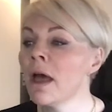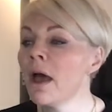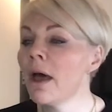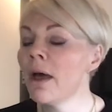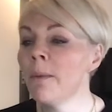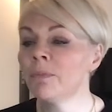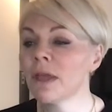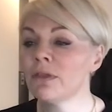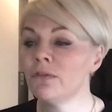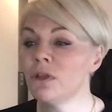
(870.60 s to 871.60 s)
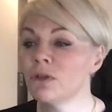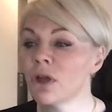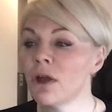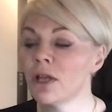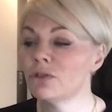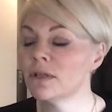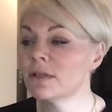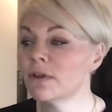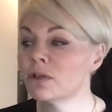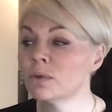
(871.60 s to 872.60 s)
Now, the Future High Streets
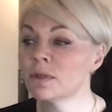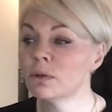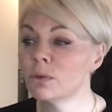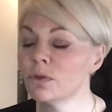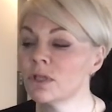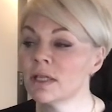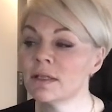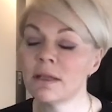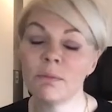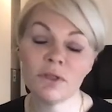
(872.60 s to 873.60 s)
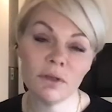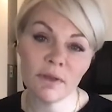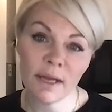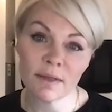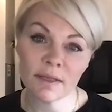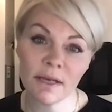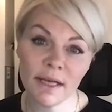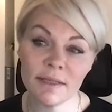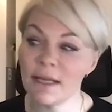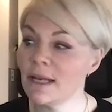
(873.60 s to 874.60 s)
Fund was launched in December
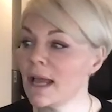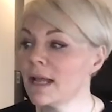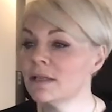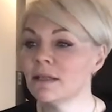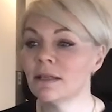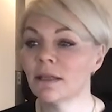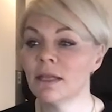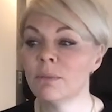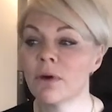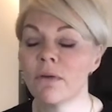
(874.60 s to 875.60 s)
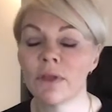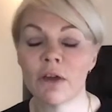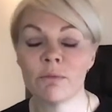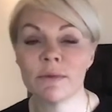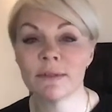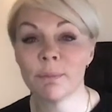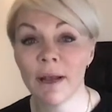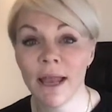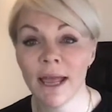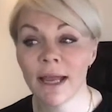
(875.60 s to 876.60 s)
2018 and is a key part of the government's
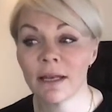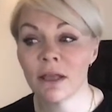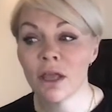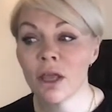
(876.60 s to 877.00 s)
plan